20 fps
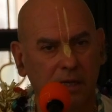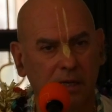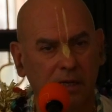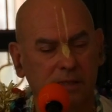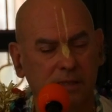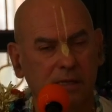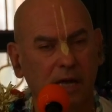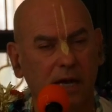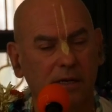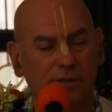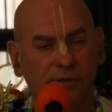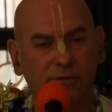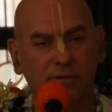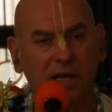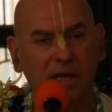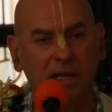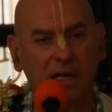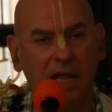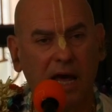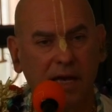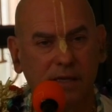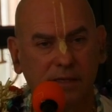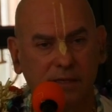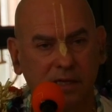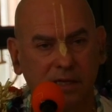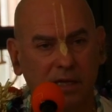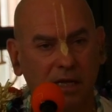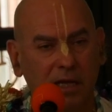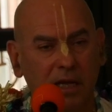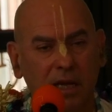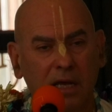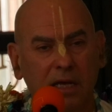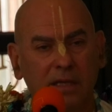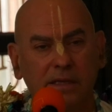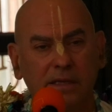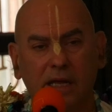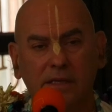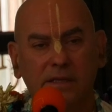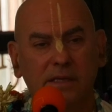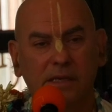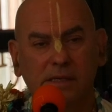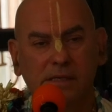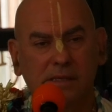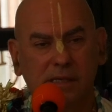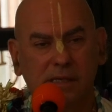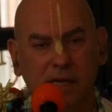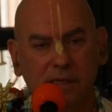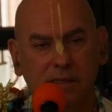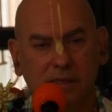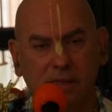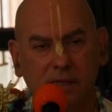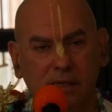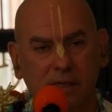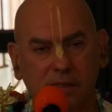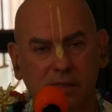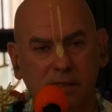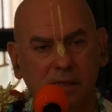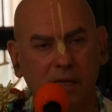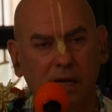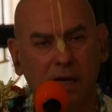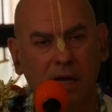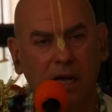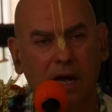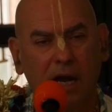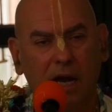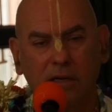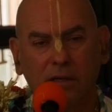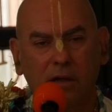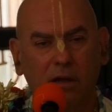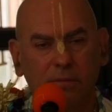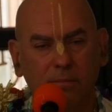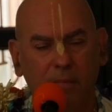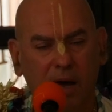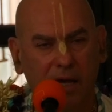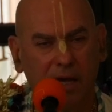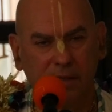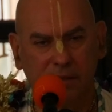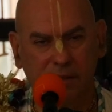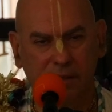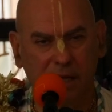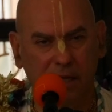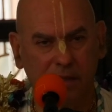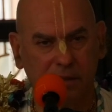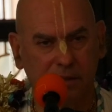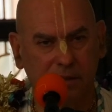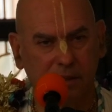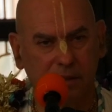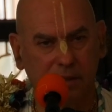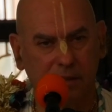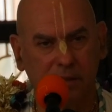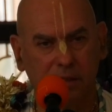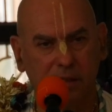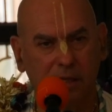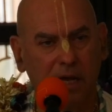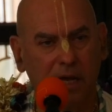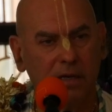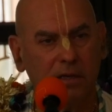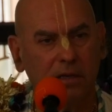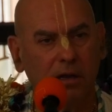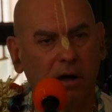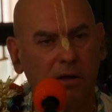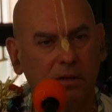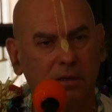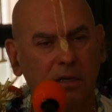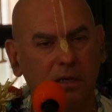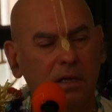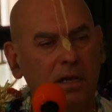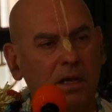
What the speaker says: starts realizing that these senses are not my senses. They are not